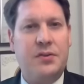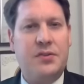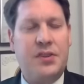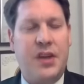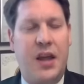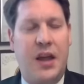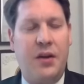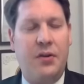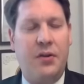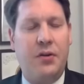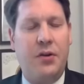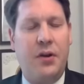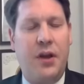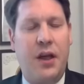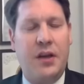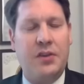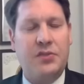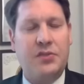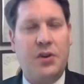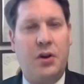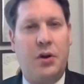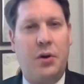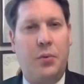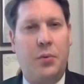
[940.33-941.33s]
standard
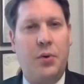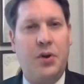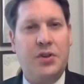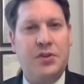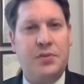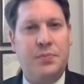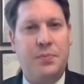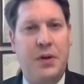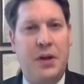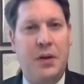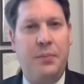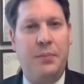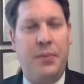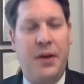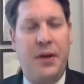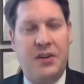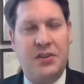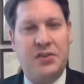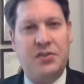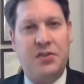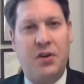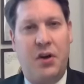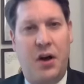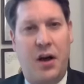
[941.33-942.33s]
has always been
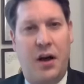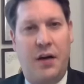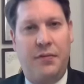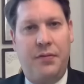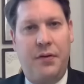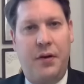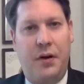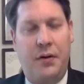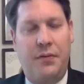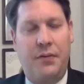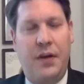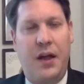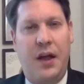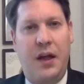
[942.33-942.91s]
based off of